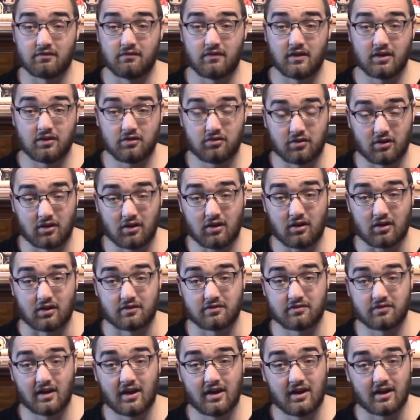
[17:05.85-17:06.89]
Finish it
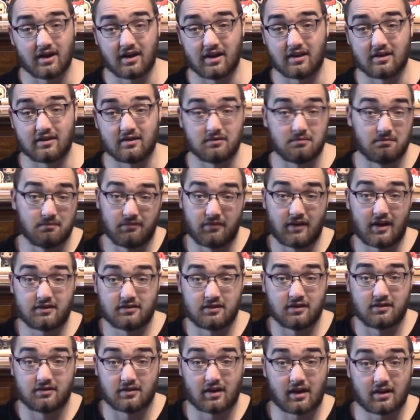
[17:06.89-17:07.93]
off. And
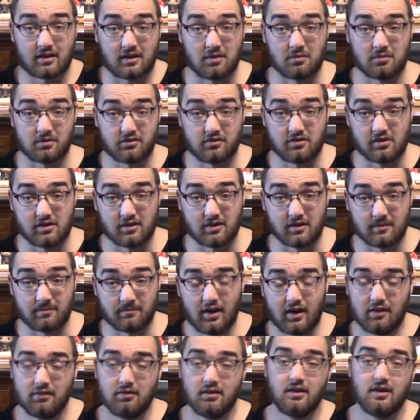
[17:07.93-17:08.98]
that's exactly what she did.
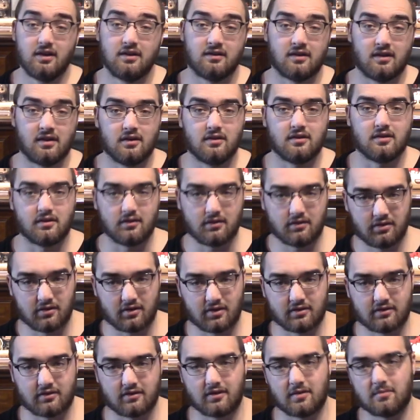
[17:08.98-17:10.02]
I'd really like to hear your
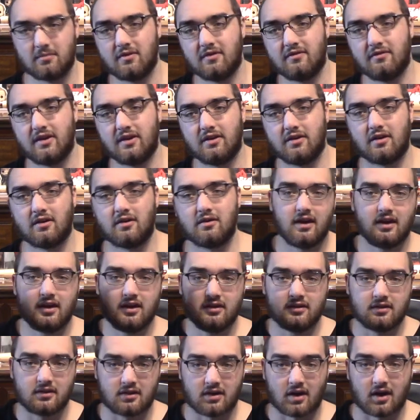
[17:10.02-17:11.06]
thoughts on the movie, though,
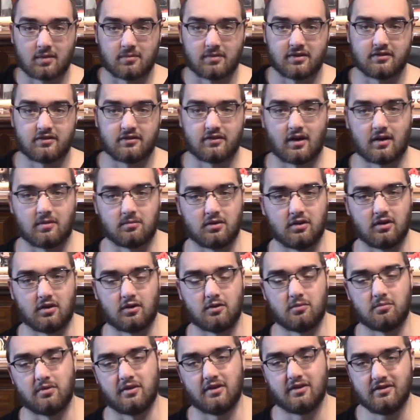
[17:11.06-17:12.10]
in the comments down
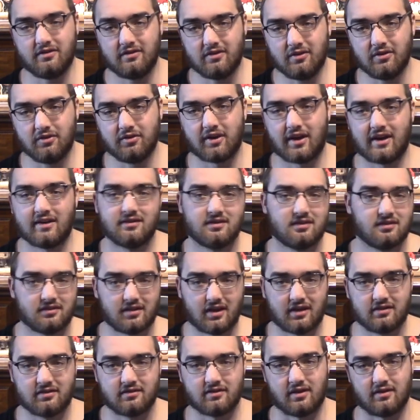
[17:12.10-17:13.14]
below. But until then,
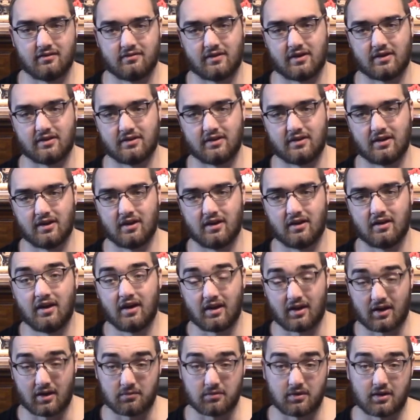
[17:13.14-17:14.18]
stay safe out there,
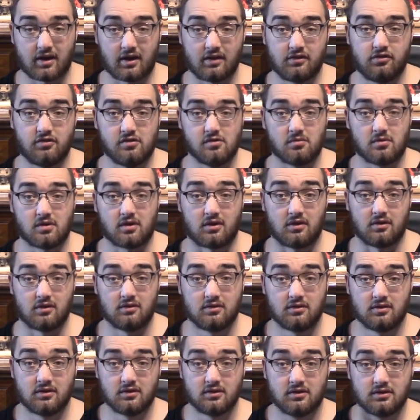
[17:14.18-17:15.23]
and I will catch you all
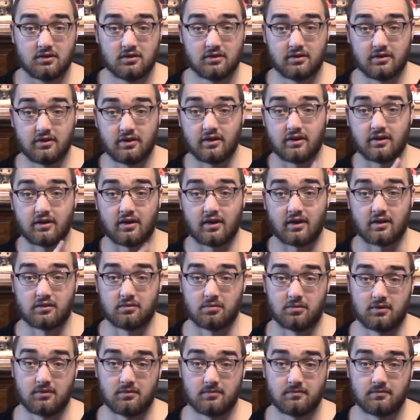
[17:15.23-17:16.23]
in the next one.